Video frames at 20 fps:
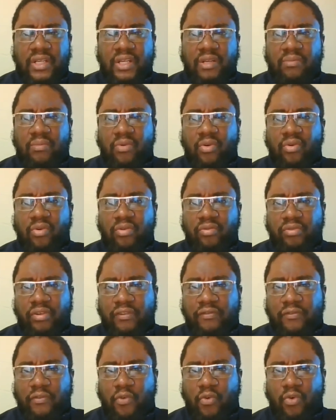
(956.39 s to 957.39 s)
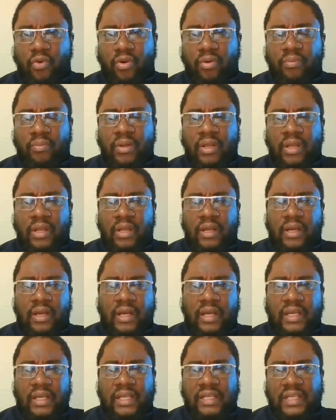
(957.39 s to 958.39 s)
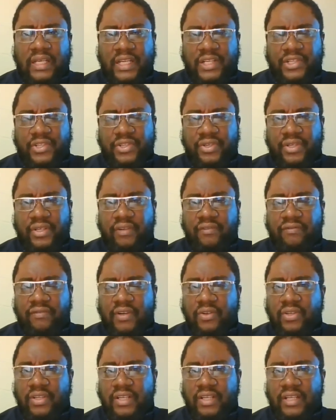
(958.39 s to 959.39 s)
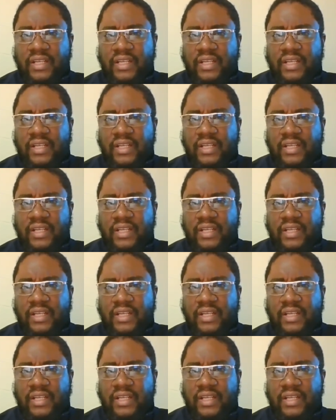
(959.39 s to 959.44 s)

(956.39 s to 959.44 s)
and moral reform in Nigeria, founded in